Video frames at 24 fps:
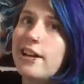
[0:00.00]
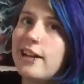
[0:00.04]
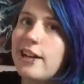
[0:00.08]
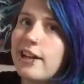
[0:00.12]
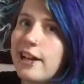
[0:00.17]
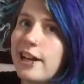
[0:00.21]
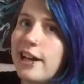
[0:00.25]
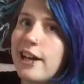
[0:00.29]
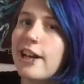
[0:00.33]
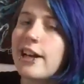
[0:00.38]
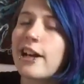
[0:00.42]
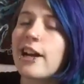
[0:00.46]

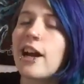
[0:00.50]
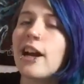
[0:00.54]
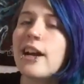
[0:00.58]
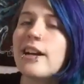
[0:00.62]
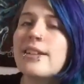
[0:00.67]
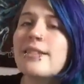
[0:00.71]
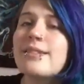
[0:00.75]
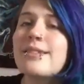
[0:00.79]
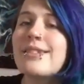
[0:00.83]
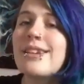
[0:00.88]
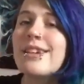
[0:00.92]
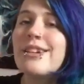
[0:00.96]
Hey
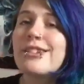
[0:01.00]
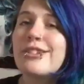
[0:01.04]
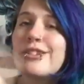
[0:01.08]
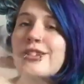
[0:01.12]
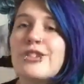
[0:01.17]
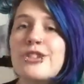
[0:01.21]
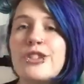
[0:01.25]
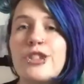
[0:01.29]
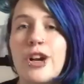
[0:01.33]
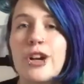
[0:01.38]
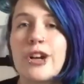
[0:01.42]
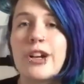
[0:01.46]
guys,
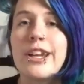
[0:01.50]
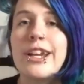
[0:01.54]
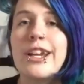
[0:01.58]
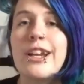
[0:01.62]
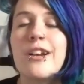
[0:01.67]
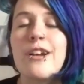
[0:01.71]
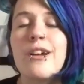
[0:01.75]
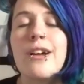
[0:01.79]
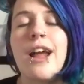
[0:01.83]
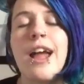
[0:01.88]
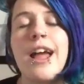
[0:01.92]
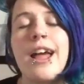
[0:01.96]
Dark
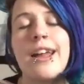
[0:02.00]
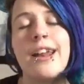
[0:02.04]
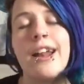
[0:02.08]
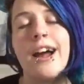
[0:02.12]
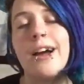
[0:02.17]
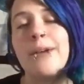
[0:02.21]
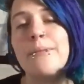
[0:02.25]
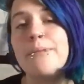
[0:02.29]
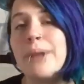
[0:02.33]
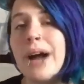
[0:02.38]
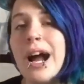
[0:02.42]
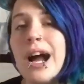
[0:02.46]
here, and
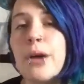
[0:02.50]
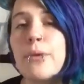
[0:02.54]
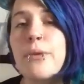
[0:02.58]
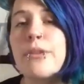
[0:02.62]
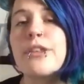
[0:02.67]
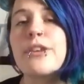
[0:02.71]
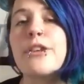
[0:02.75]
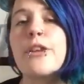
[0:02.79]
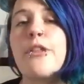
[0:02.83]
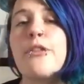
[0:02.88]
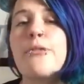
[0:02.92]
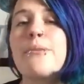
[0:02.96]
I'm back with
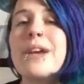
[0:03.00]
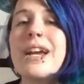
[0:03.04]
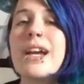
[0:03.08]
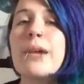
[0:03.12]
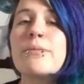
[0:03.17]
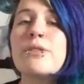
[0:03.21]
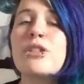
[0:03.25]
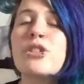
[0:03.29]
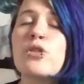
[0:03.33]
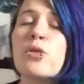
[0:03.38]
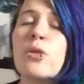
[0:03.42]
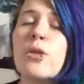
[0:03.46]
another makeup
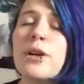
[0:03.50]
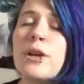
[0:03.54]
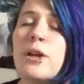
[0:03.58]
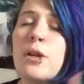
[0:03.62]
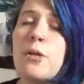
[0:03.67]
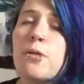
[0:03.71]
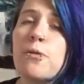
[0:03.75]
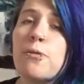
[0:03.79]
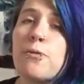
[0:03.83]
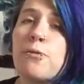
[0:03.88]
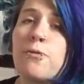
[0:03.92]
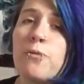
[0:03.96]
tutorial
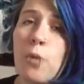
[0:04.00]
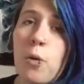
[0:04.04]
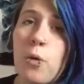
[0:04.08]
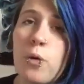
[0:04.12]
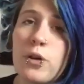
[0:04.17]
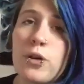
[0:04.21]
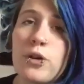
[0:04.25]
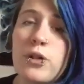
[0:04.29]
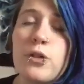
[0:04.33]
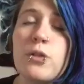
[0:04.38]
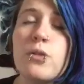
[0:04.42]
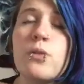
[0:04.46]
for
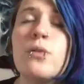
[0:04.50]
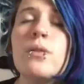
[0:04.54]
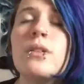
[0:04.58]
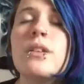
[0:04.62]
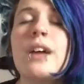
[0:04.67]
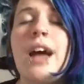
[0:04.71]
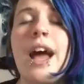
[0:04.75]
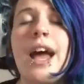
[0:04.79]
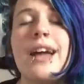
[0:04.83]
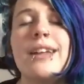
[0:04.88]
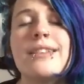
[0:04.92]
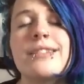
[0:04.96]
you,
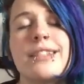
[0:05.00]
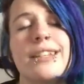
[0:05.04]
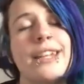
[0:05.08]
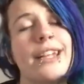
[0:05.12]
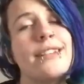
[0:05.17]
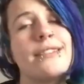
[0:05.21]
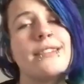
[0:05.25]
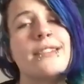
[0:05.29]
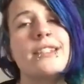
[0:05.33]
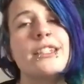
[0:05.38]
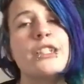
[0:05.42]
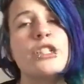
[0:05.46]
and
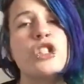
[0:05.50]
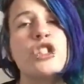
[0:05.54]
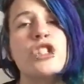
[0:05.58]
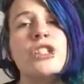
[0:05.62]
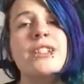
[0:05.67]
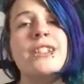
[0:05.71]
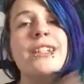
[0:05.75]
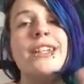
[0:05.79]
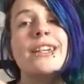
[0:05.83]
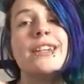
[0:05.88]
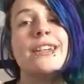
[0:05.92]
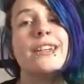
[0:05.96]
today's
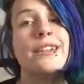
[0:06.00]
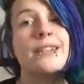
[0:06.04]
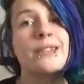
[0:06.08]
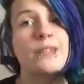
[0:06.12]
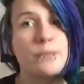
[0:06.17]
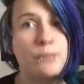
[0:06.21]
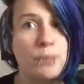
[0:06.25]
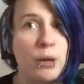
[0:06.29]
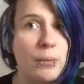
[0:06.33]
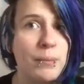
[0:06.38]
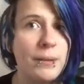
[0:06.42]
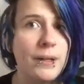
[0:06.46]
edition is
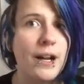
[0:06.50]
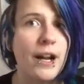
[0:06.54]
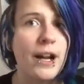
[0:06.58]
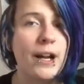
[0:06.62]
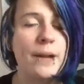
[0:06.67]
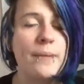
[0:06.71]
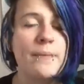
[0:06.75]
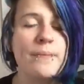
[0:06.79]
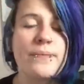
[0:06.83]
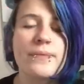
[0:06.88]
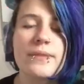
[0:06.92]
Purple Guy.